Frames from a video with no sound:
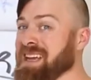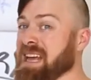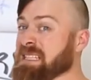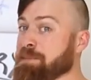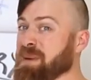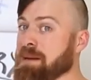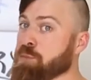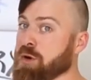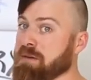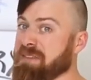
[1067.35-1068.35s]
It's a bit
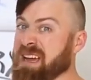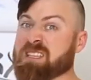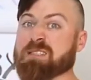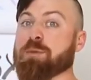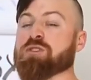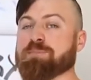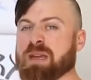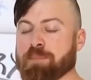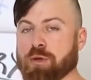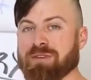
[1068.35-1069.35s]
more advanced. Most
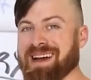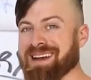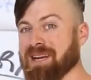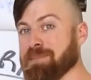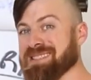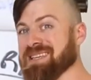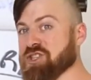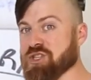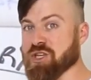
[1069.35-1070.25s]
people are not in a position